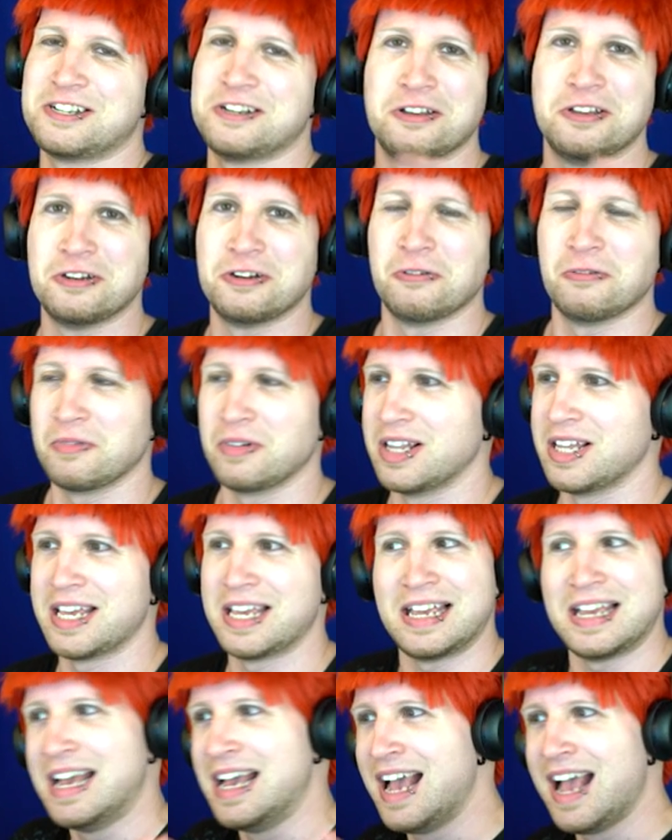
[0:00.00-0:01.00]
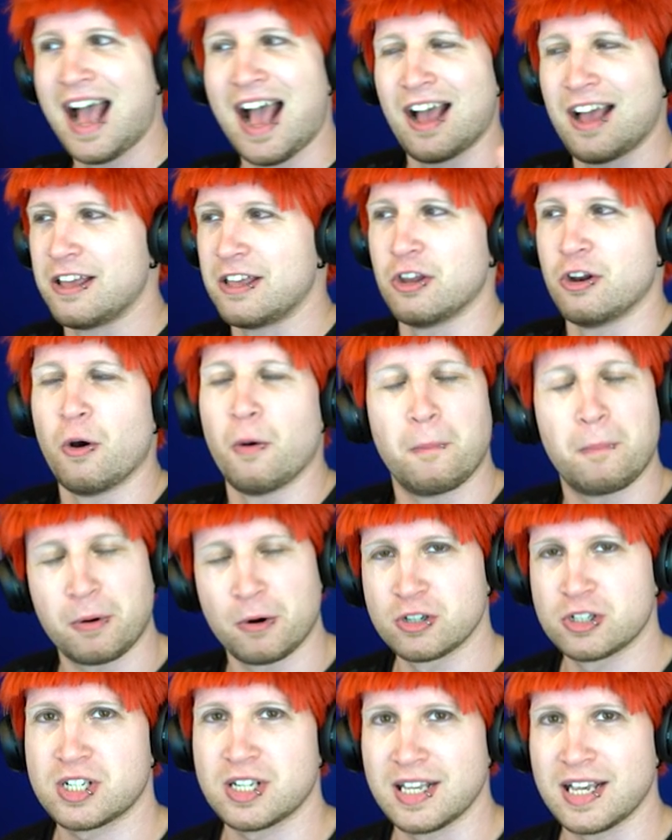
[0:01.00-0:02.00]
So you don't really, uh, you know,
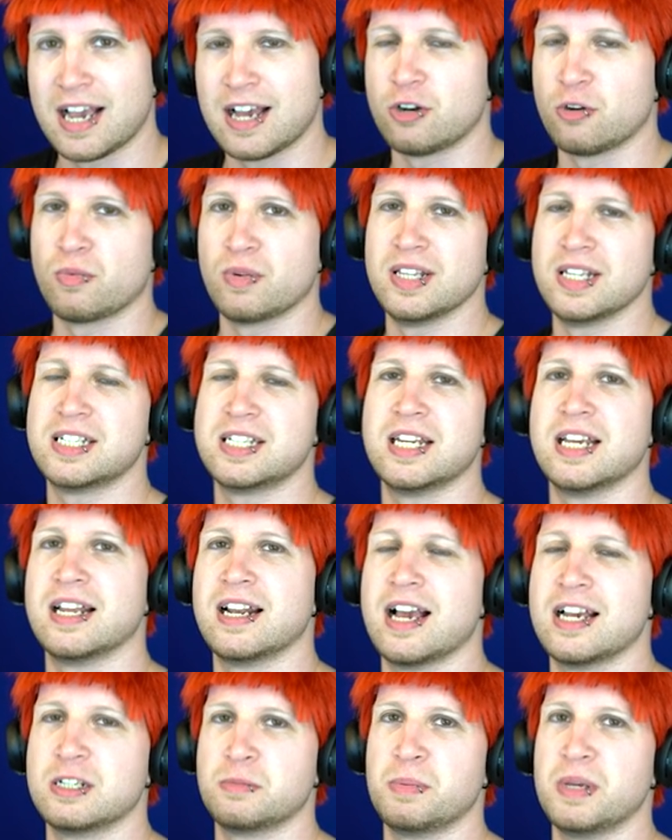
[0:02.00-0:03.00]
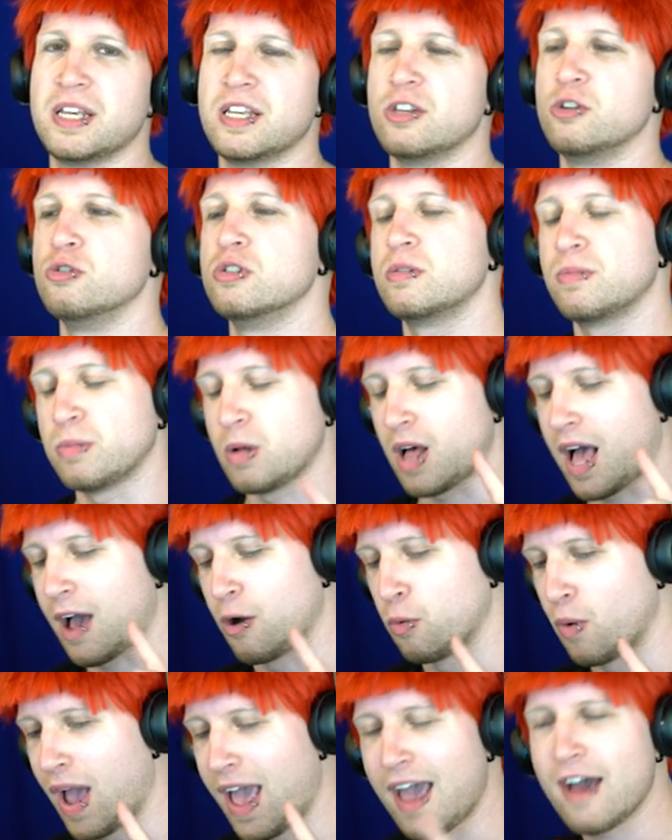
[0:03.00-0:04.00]
personally, I don't really see it as being useful.
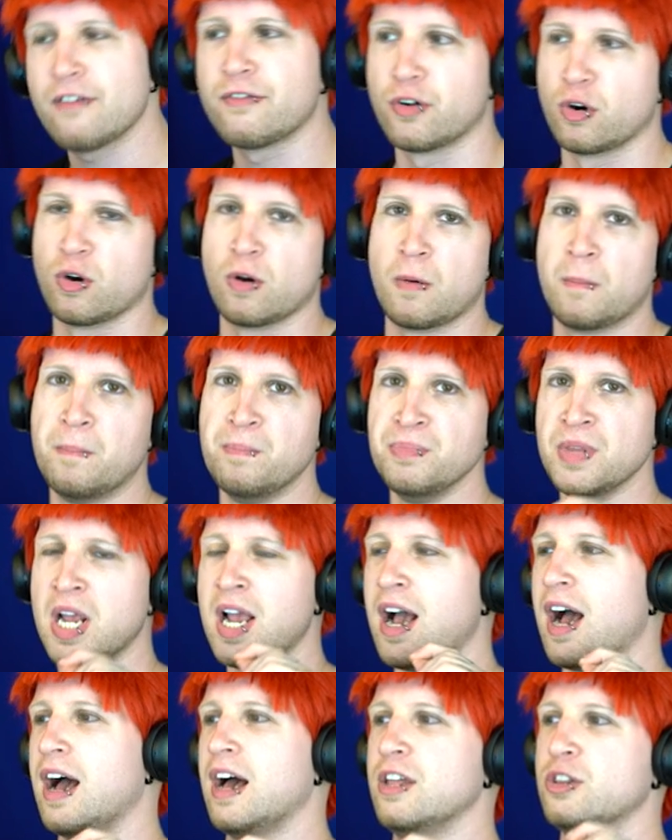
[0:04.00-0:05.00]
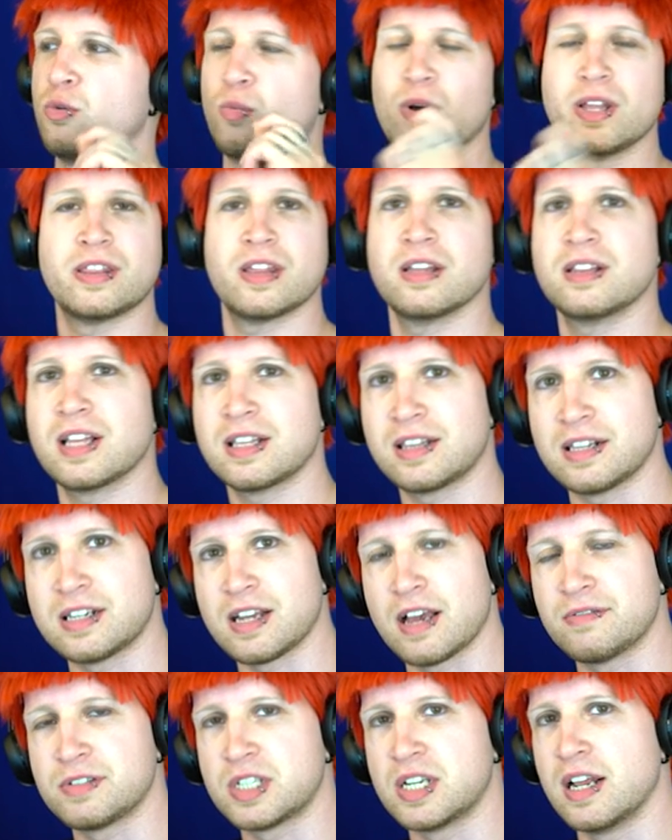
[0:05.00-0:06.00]
However, uh, the one thing that the
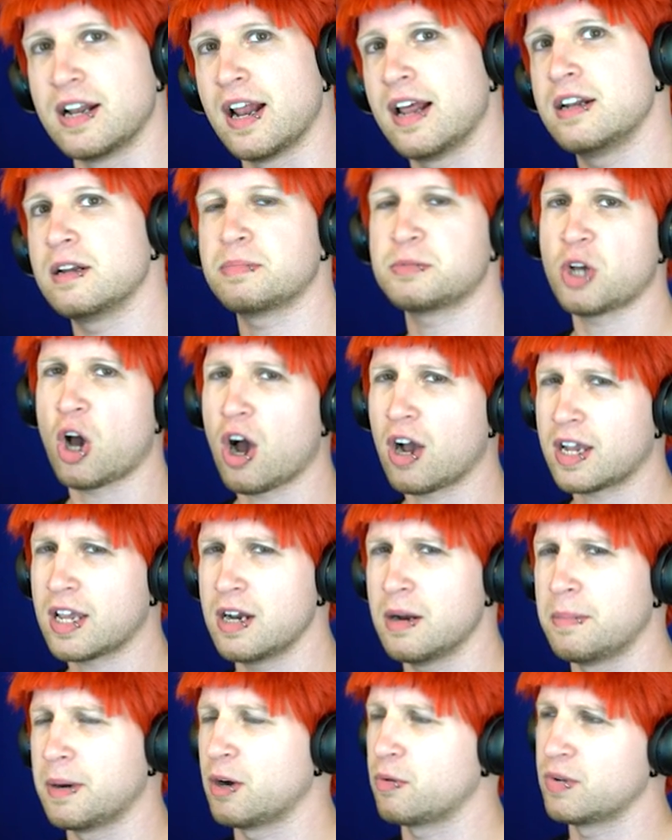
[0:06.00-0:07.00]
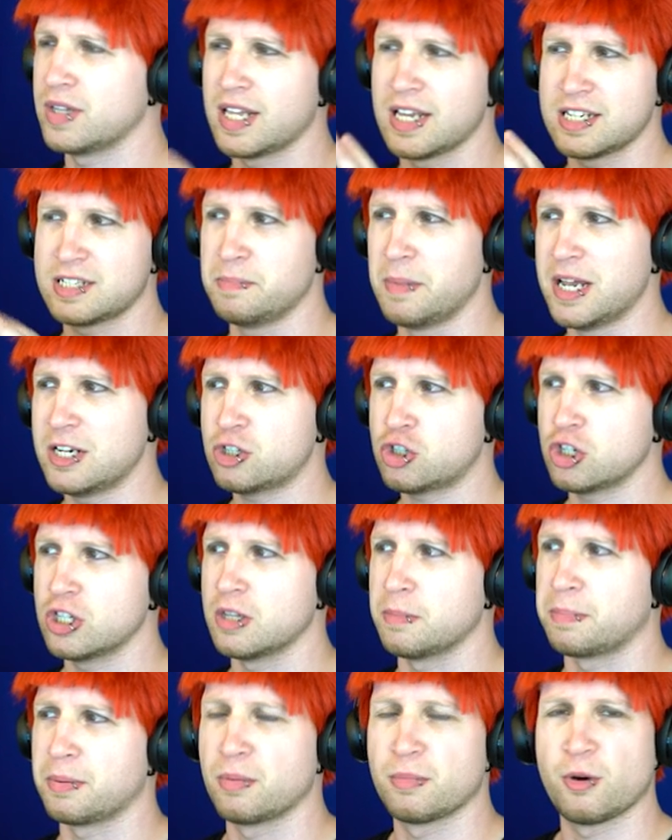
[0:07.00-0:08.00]
devs did end up talking about when they
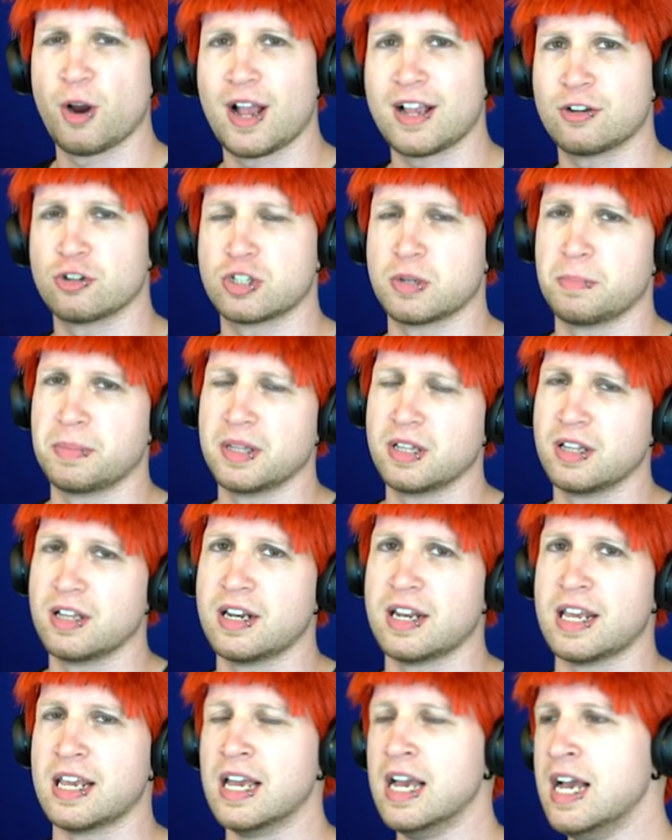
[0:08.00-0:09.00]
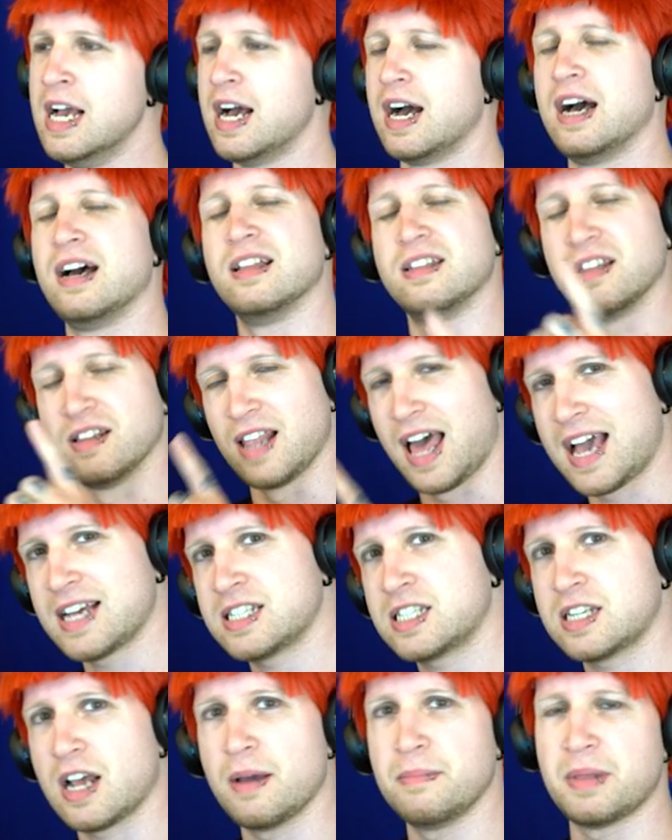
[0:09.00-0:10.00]
mentioned the Boomeranger's ability uh, the
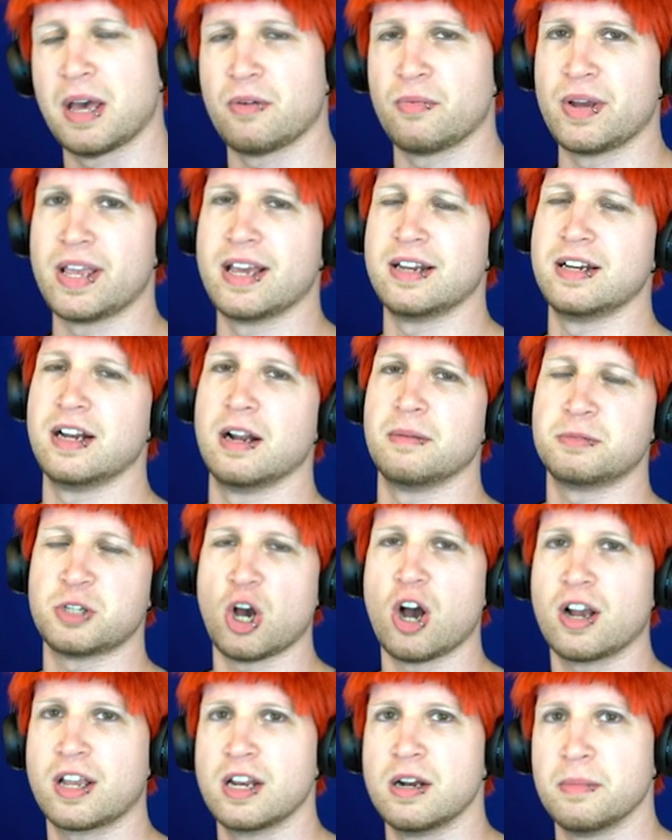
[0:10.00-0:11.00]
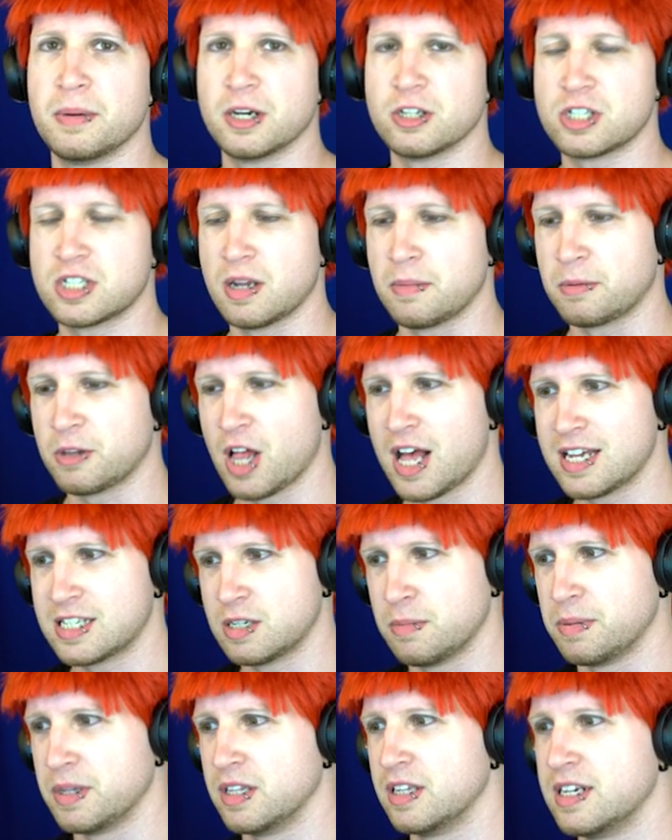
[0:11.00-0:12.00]
last time that we ended up talking about
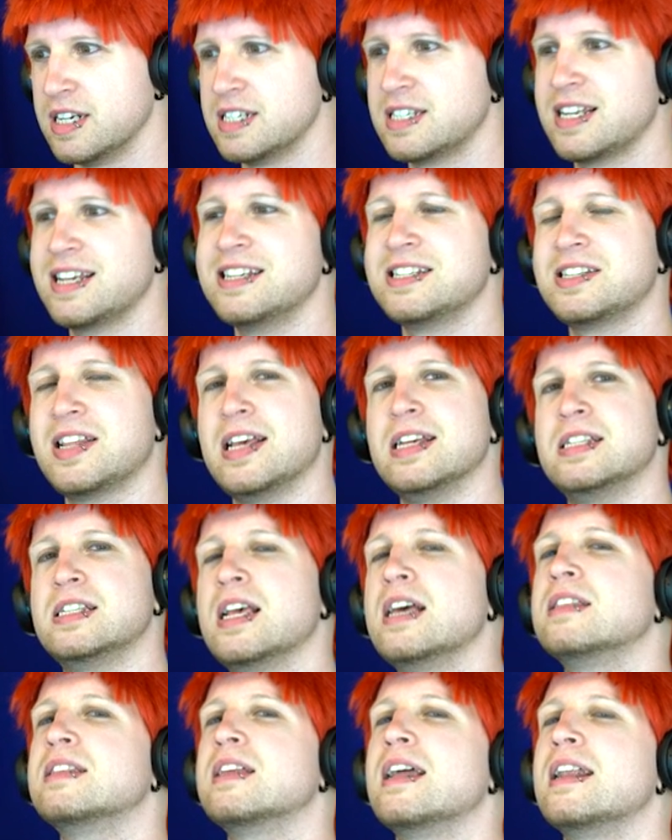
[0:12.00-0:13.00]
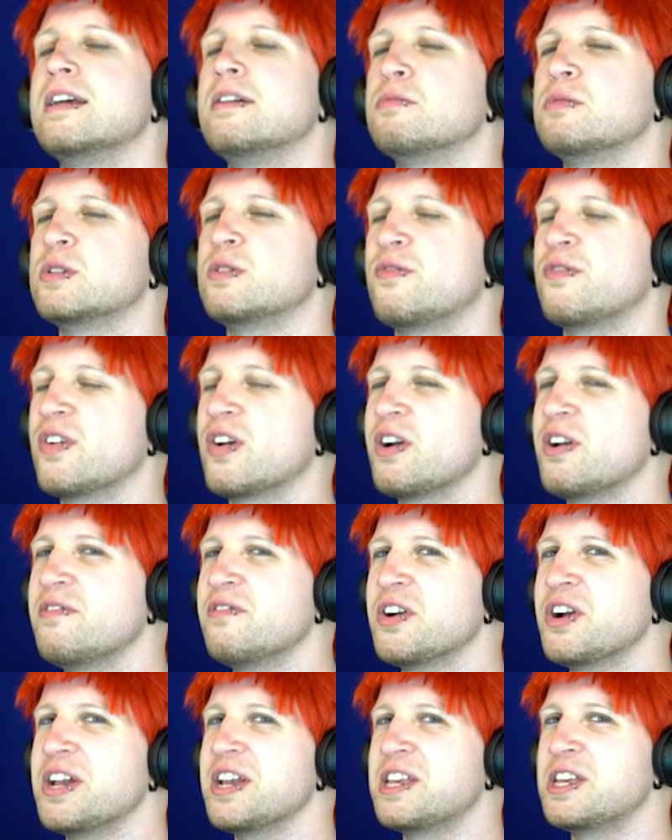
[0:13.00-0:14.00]
subclass abilities is they said that it was very,
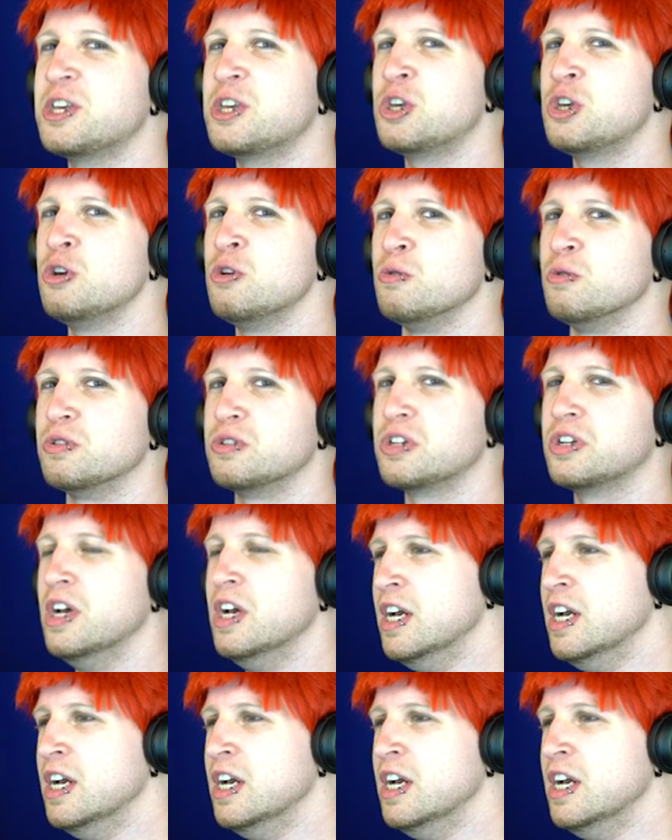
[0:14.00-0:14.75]
very cute.